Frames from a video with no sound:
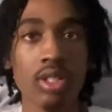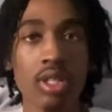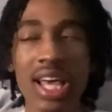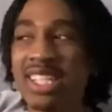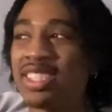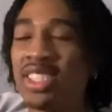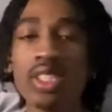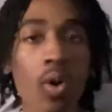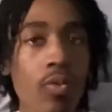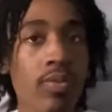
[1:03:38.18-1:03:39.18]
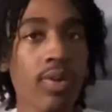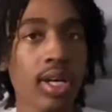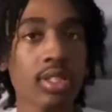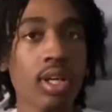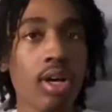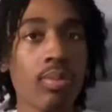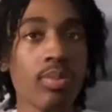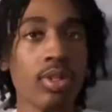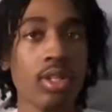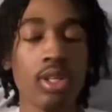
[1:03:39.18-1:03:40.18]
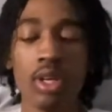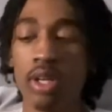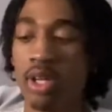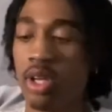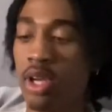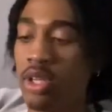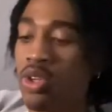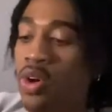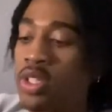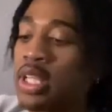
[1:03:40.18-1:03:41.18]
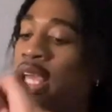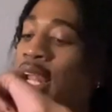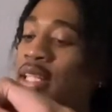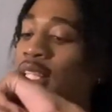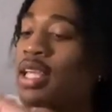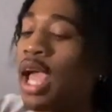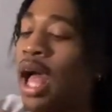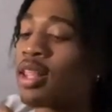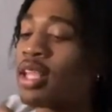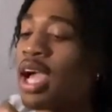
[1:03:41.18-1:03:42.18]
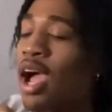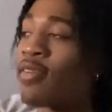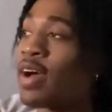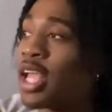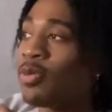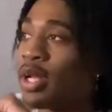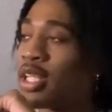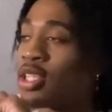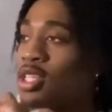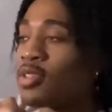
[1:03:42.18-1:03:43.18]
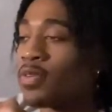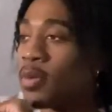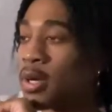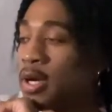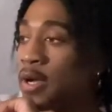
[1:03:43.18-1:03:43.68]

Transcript: That's so fucked up. You know what I'm saying? I think I evaluated this from,